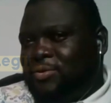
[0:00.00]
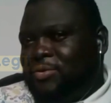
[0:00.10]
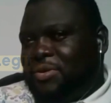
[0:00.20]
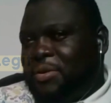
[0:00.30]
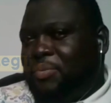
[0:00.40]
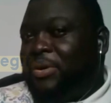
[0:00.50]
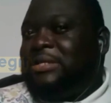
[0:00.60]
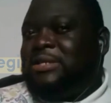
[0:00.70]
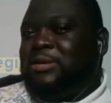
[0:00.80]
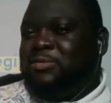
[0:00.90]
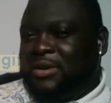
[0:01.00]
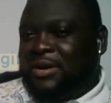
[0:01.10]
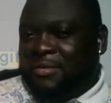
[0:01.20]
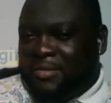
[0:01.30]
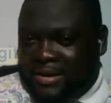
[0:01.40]
So you said political
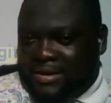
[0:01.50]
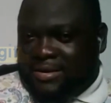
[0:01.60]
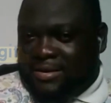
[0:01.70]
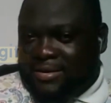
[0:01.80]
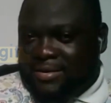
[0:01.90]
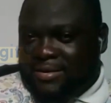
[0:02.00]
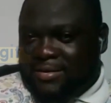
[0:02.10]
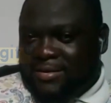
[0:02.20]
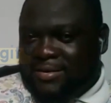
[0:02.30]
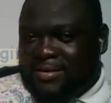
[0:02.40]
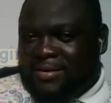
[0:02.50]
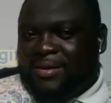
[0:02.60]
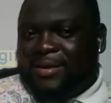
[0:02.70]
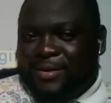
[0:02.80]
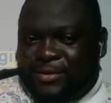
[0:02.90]
career.
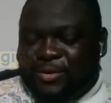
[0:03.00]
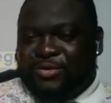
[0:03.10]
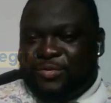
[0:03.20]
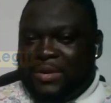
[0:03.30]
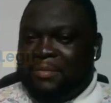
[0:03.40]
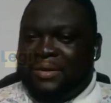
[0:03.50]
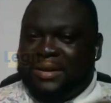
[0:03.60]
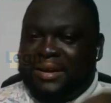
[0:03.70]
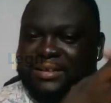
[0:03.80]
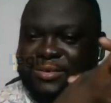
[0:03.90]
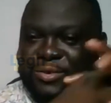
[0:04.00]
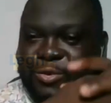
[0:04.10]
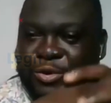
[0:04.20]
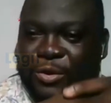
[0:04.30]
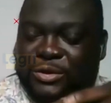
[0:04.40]
Talk to me about that.
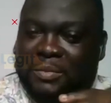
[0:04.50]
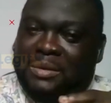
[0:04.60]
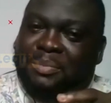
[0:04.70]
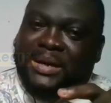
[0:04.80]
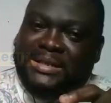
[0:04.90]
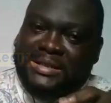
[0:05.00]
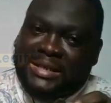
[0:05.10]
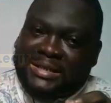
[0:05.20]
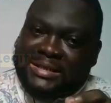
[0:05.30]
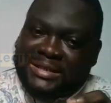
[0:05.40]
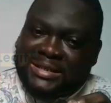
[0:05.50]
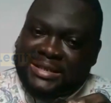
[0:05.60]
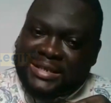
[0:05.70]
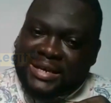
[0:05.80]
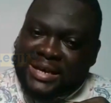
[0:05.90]
You want to be the president?
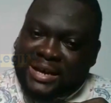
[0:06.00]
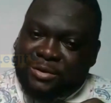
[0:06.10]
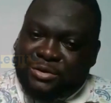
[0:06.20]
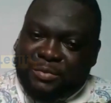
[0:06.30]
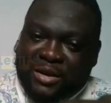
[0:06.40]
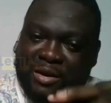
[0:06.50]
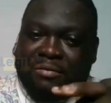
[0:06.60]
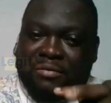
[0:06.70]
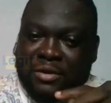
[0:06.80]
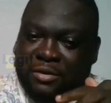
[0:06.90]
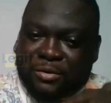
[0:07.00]
You want to be a governor?